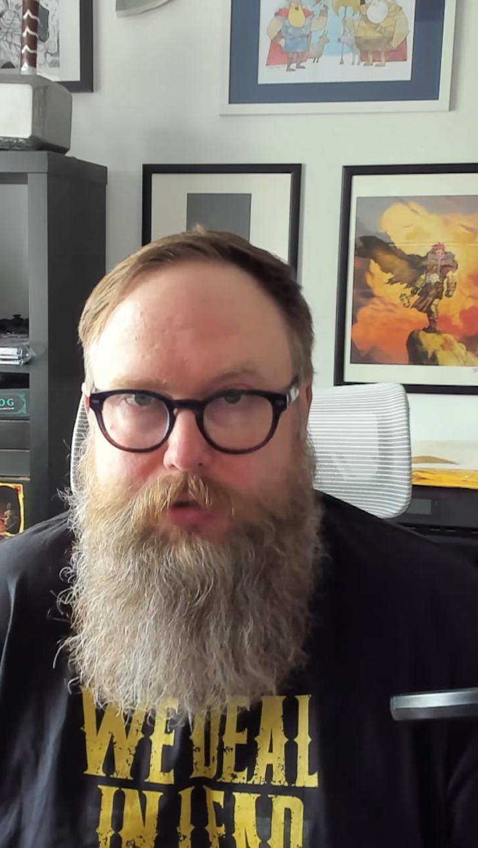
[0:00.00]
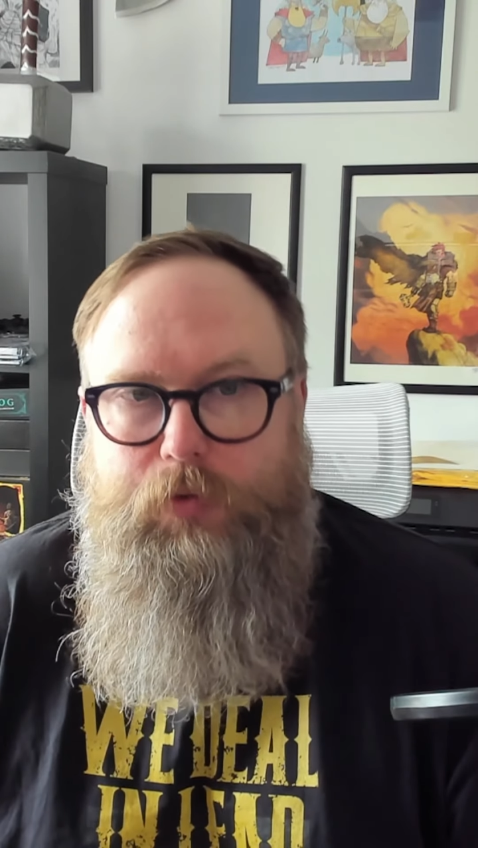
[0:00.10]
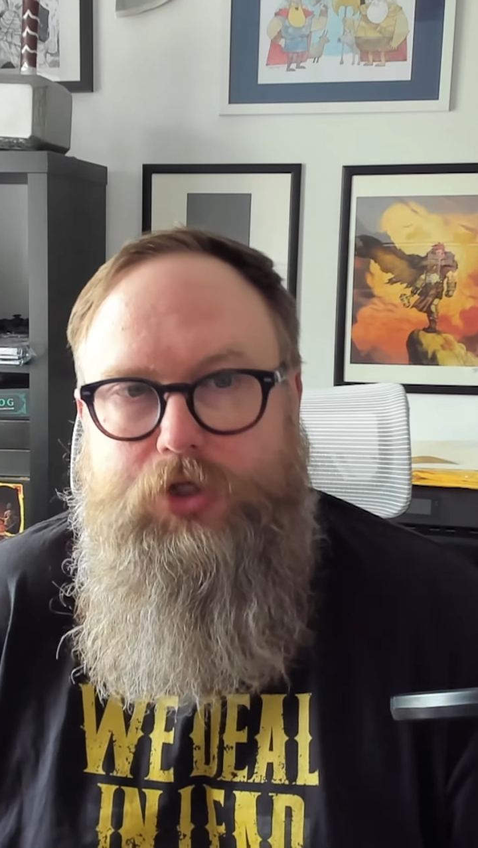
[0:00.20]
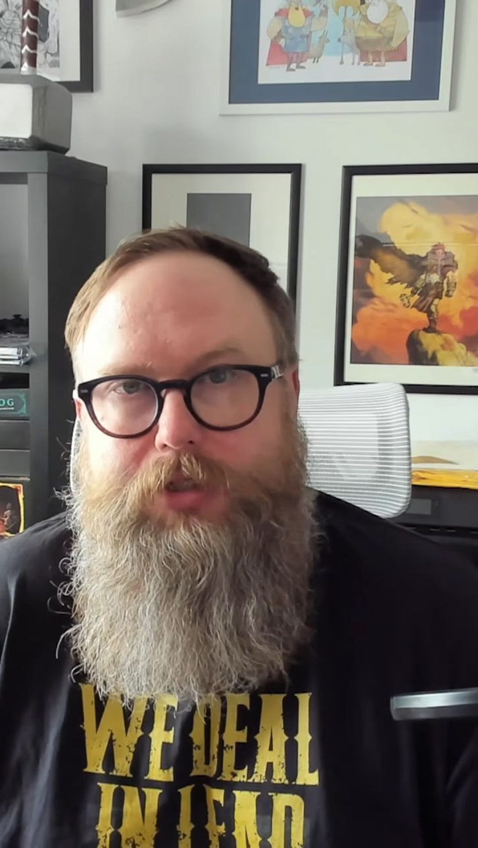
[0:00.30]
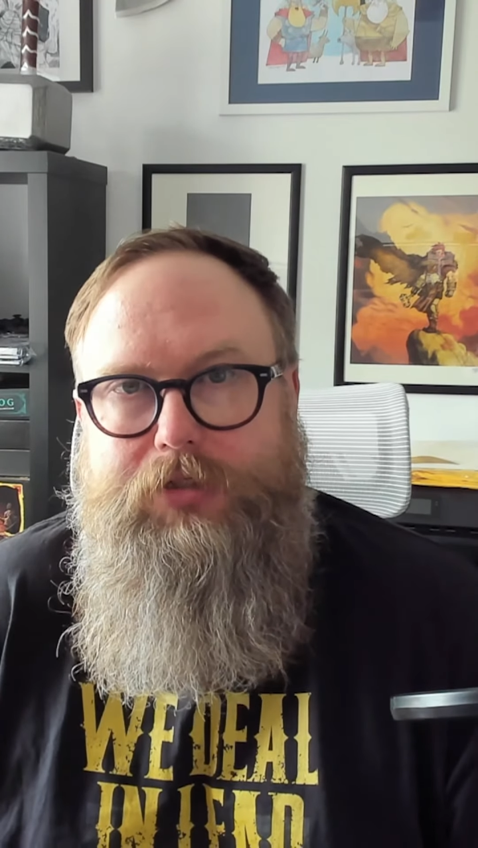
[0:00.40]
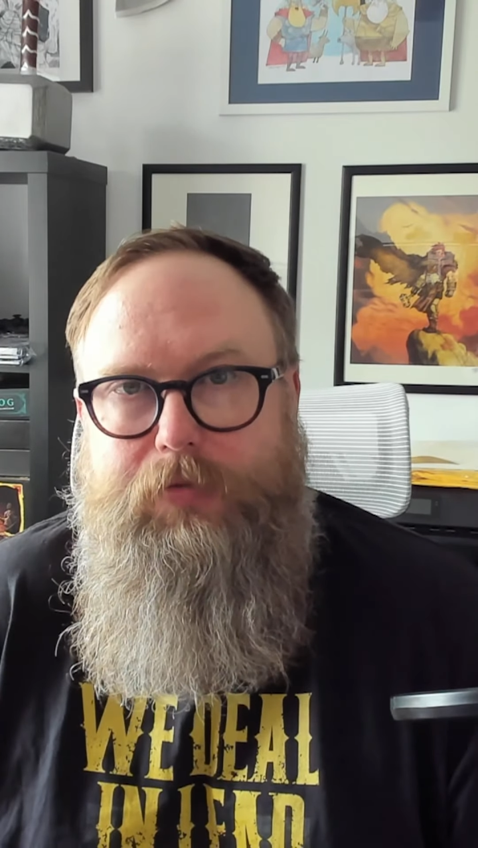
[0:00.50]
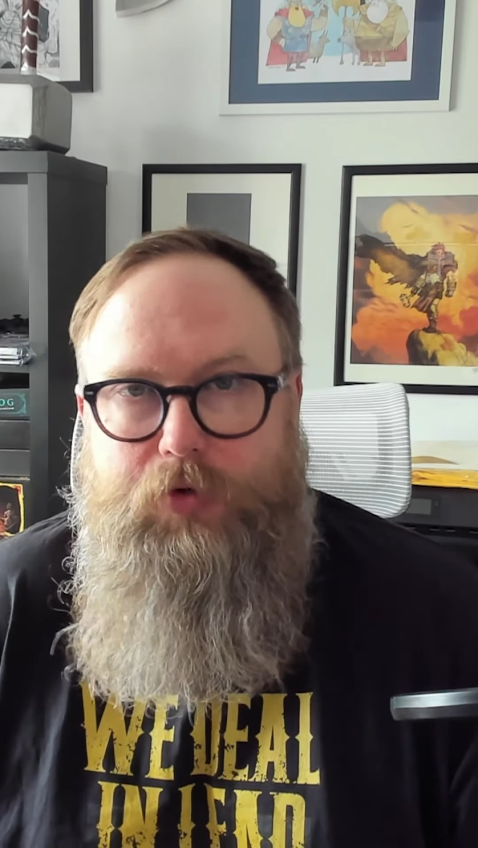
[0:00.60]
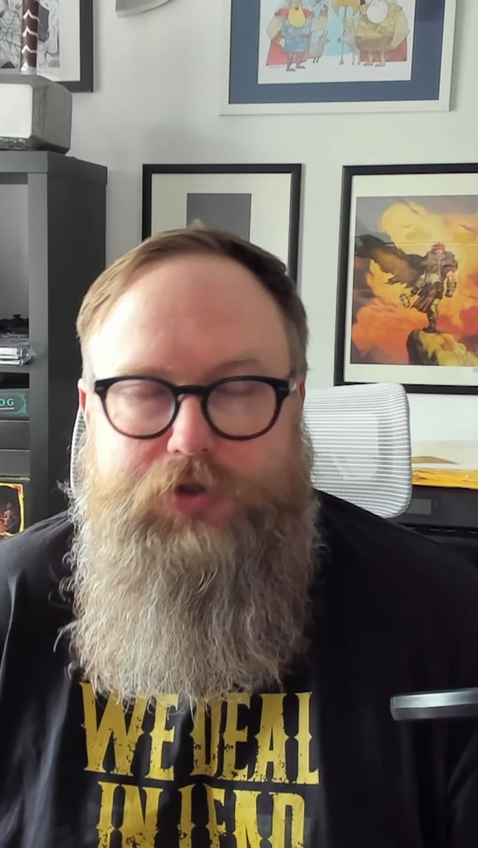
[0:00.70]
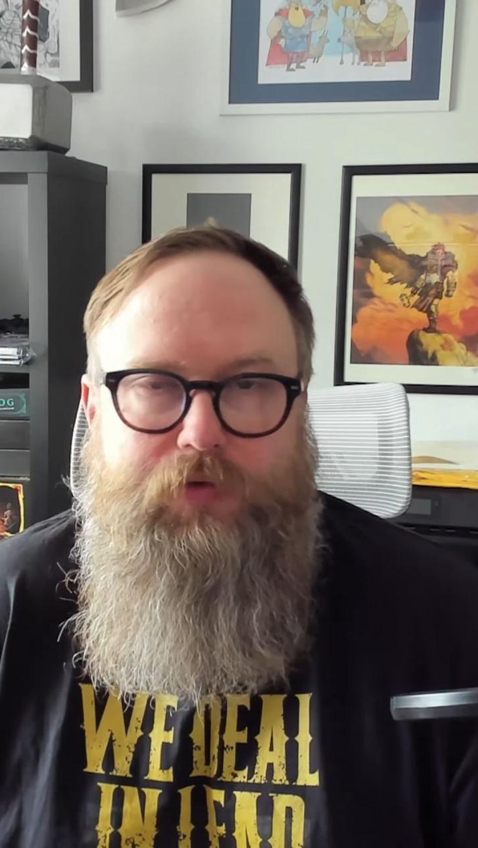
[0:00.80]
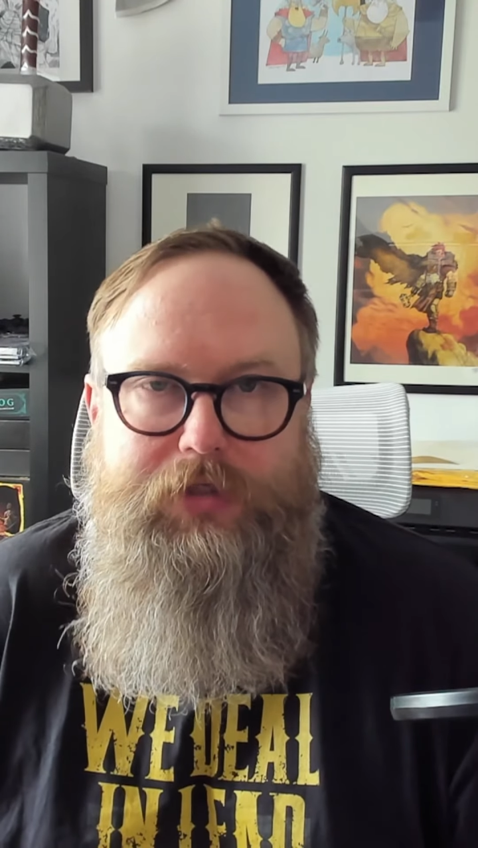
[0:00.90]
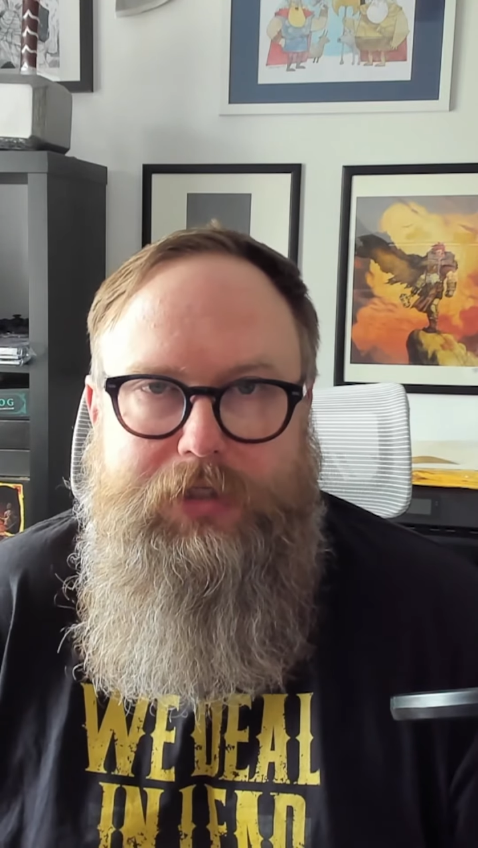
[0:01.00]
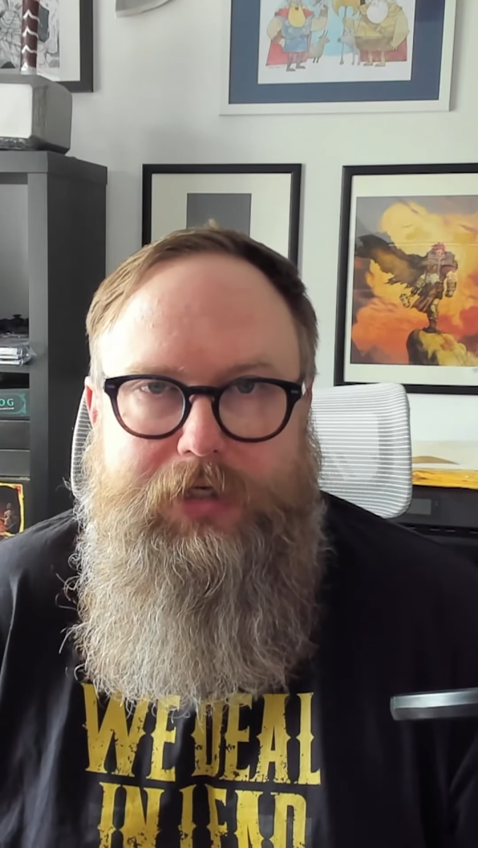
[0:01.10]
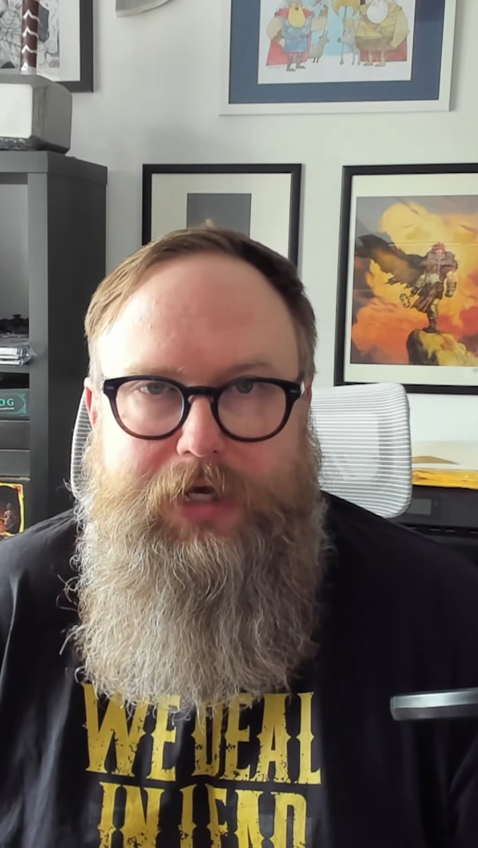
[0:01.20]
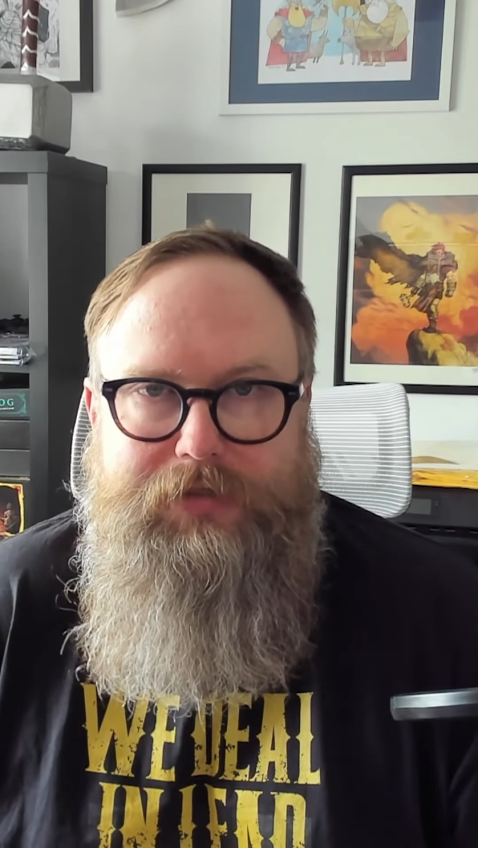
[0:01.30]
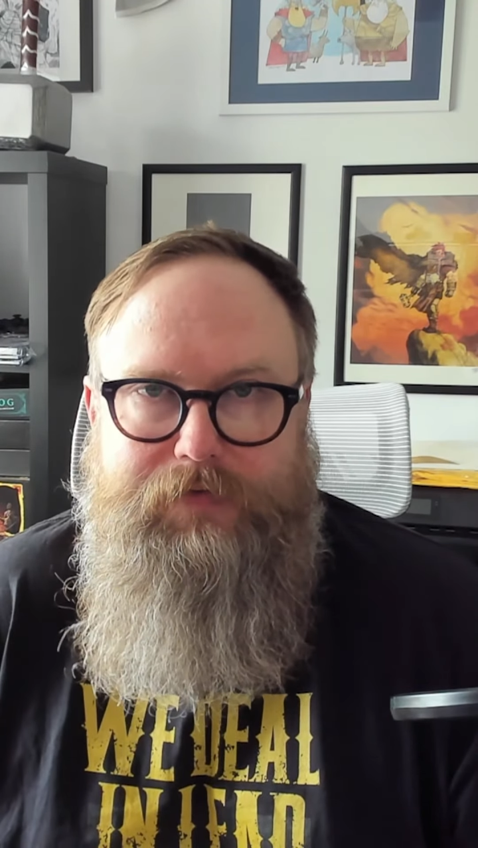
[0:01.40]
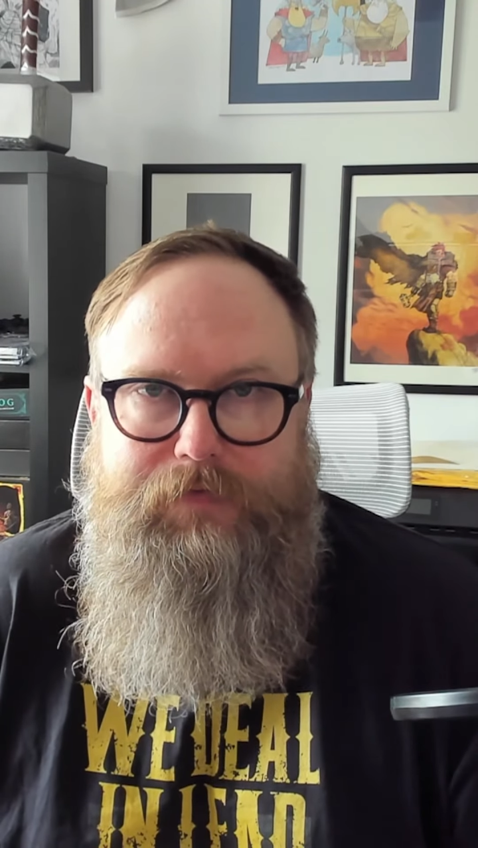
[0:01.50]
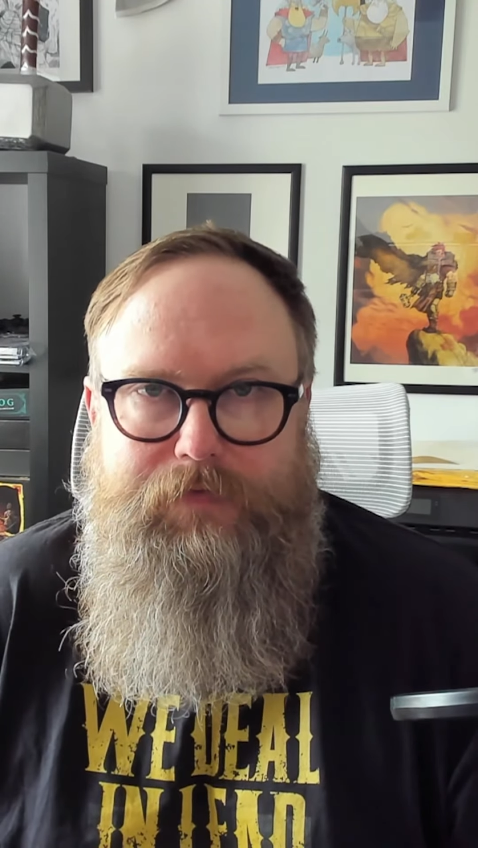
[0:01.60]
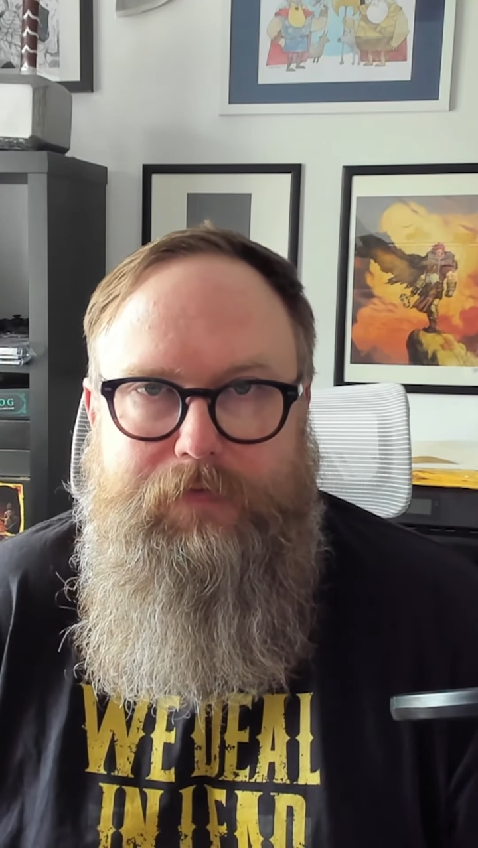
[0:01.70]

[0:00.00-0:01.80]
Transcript: which is the most recent as of